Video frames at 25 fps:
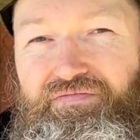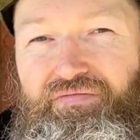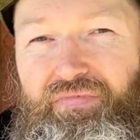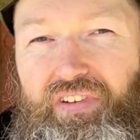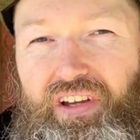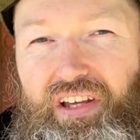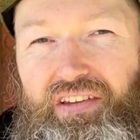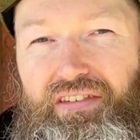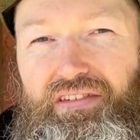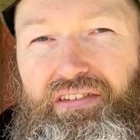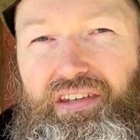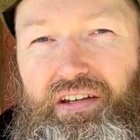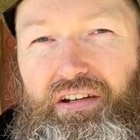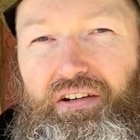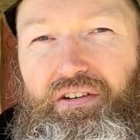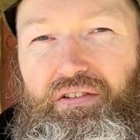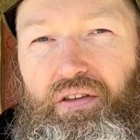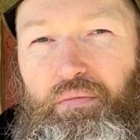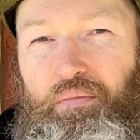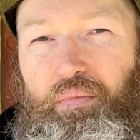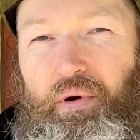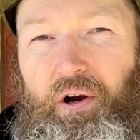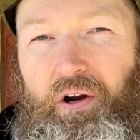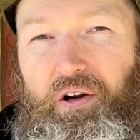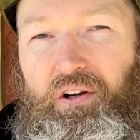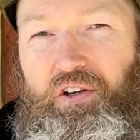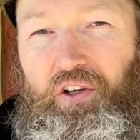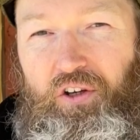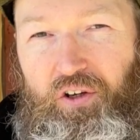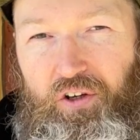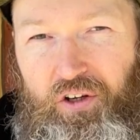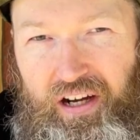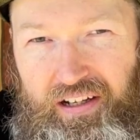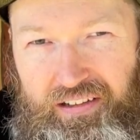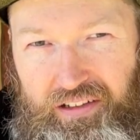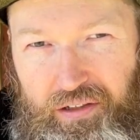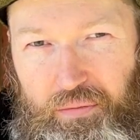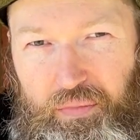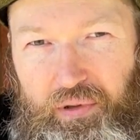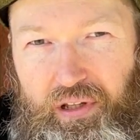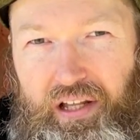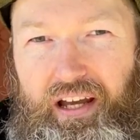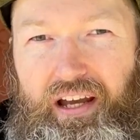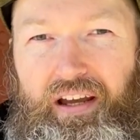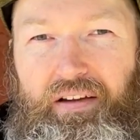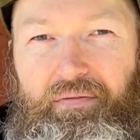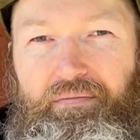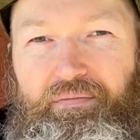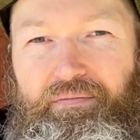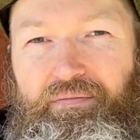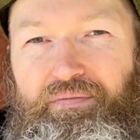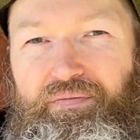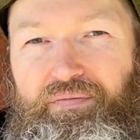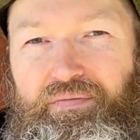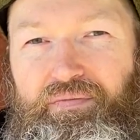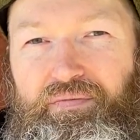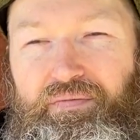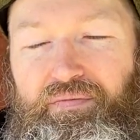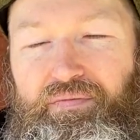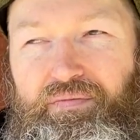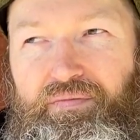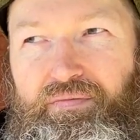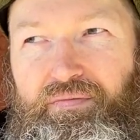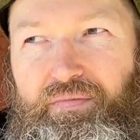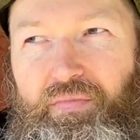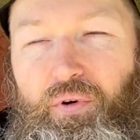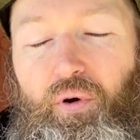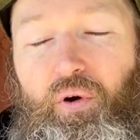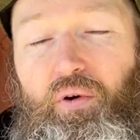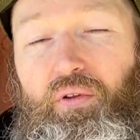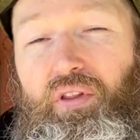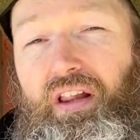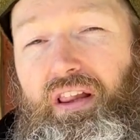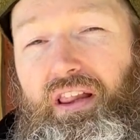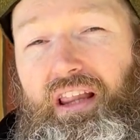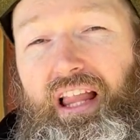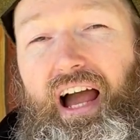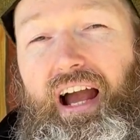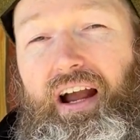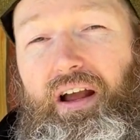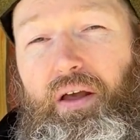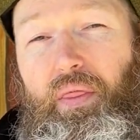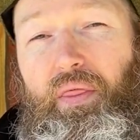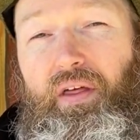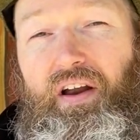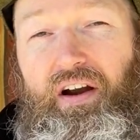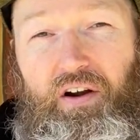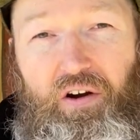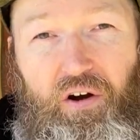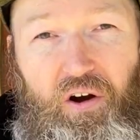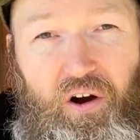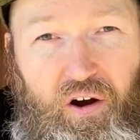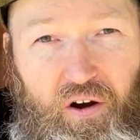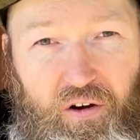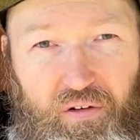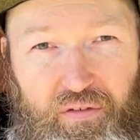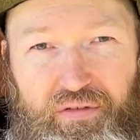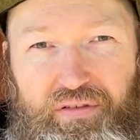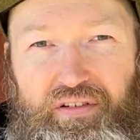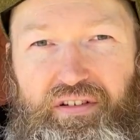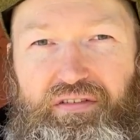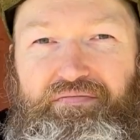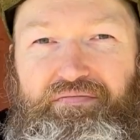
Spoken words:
consider the part you had to play, or the lack thereof